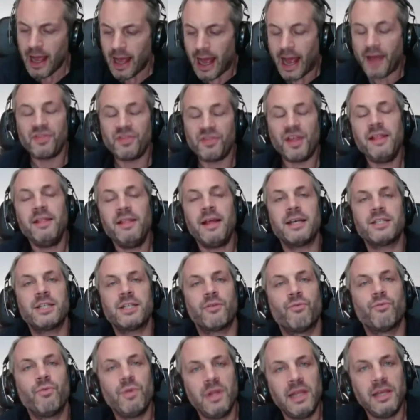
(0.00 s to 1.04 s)
I think that's
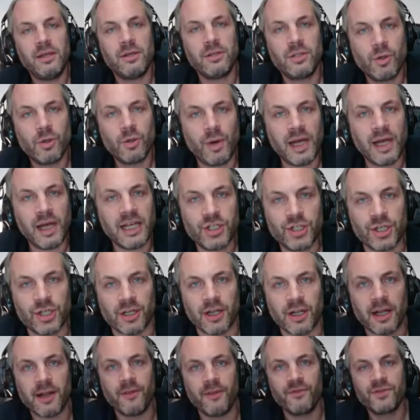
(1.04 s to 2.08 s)
a really good
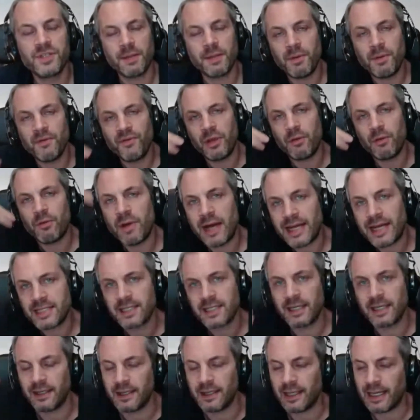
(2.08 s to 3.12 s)
question. And if some of you are
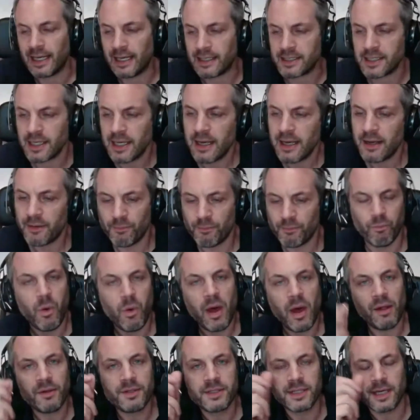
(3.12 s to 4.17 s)
asking that,
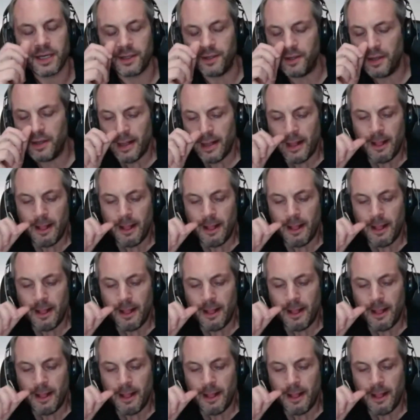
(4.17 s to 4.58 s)
well done.